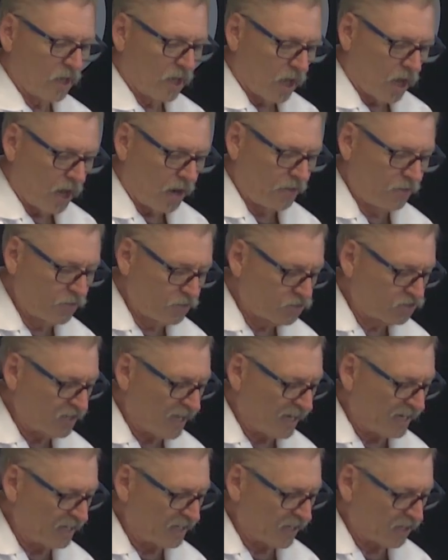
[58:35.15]

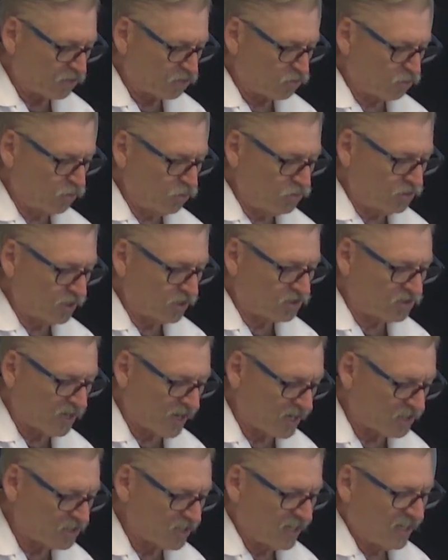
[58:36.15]
understanding that true
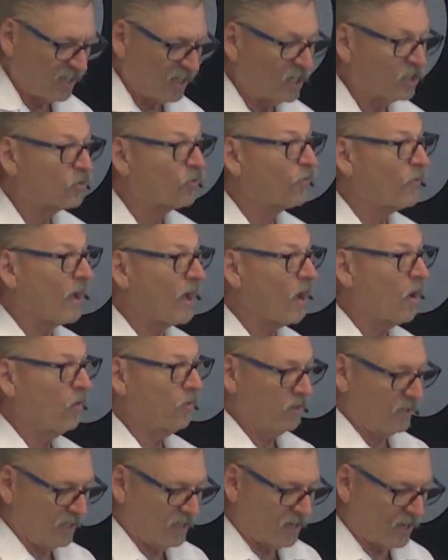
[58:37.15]
success is found
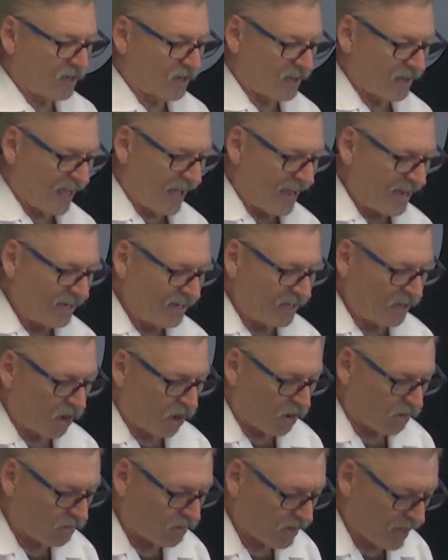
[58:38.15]
in aligning
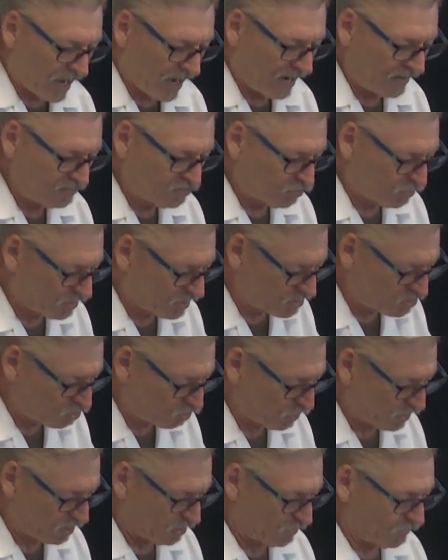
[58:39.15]
our lives with His
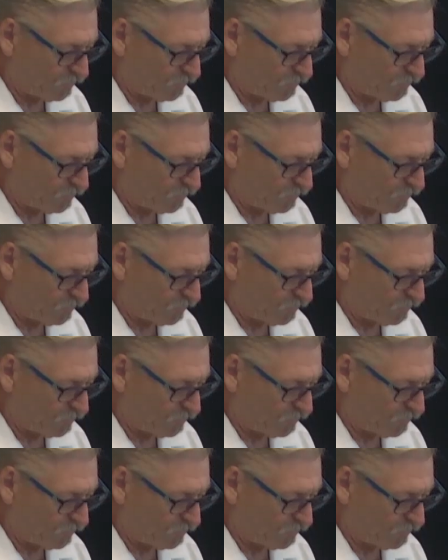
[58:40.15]
will.